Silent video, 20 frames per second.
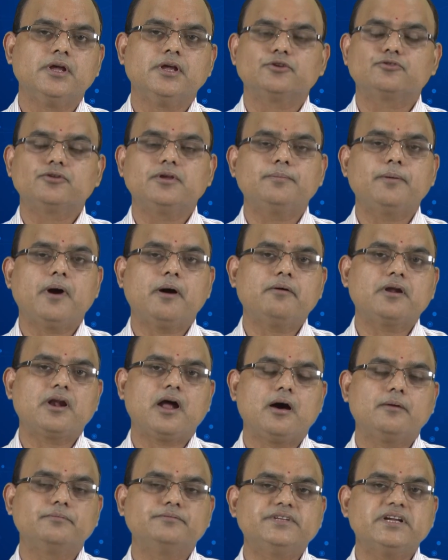So, if our
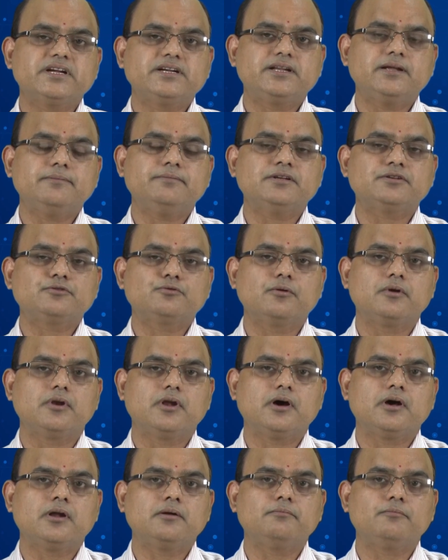objective is to
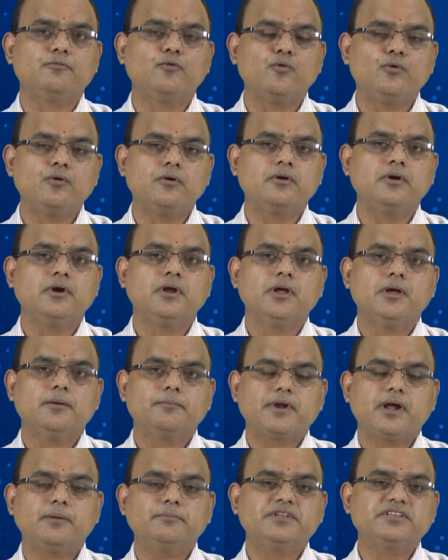learn more
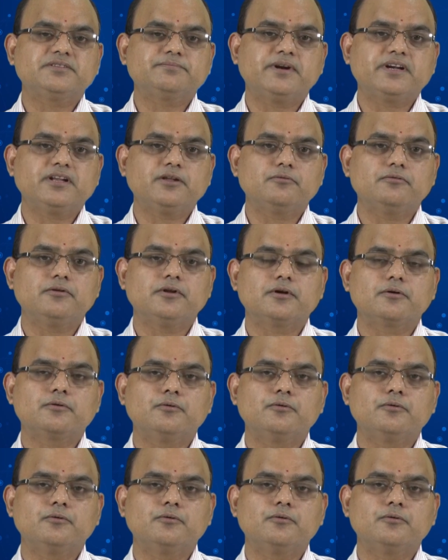from this particular